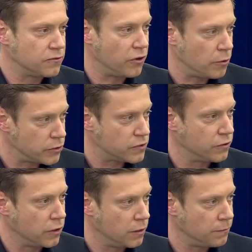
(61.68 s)
and foremost
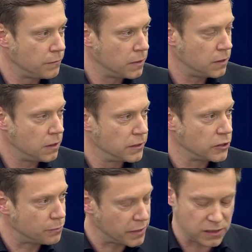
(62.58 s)
for
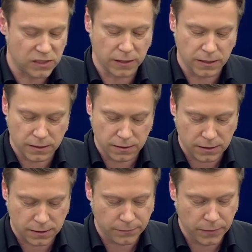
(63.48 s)
European
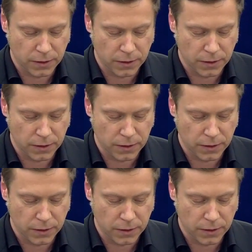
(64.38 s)
citizens